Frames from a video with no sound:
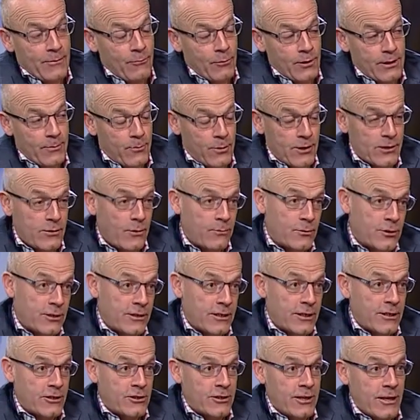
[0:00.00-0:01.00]
With the presumption
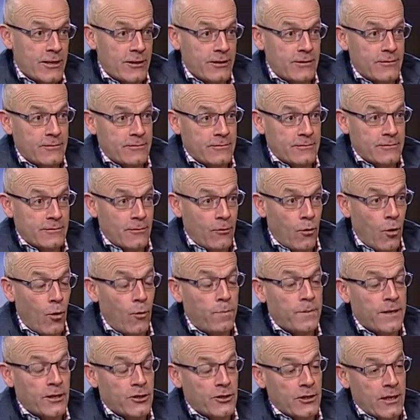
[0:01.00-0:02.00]
that she had a
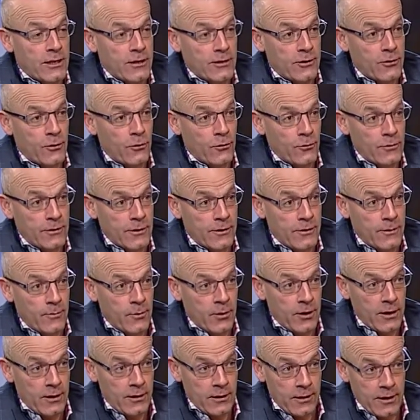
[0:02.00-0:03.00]
hope that she had a colt in her
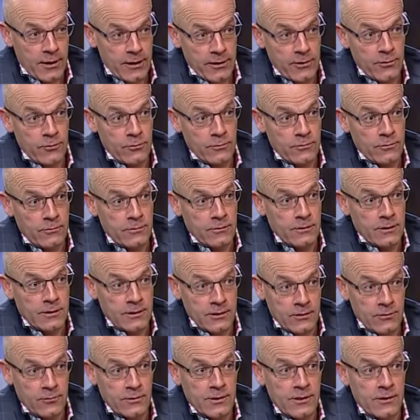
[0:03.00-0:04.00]
by a line who is
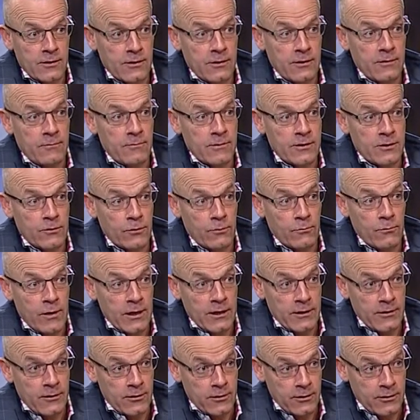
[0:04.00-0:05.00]
a good sire and was doing well
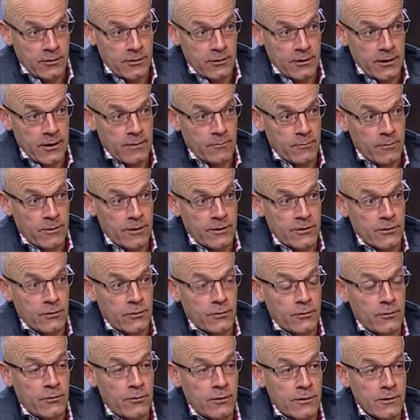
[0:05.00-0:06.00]
in Hong Kong, had 1 or 2
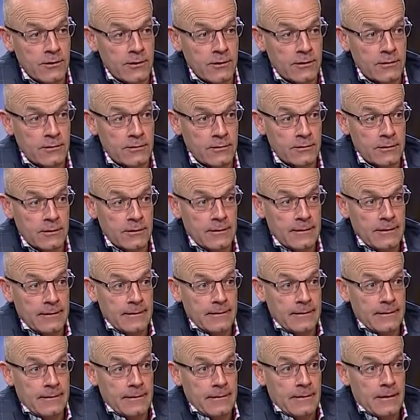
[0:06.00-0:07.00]
good horses. Okay.
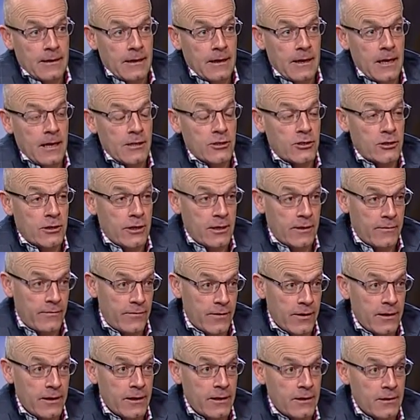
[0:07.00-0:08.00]
Alas, she had a
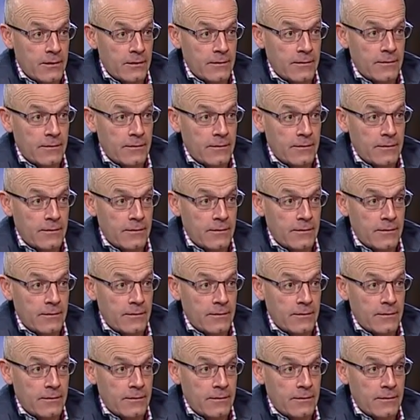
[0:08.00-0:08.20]
filly.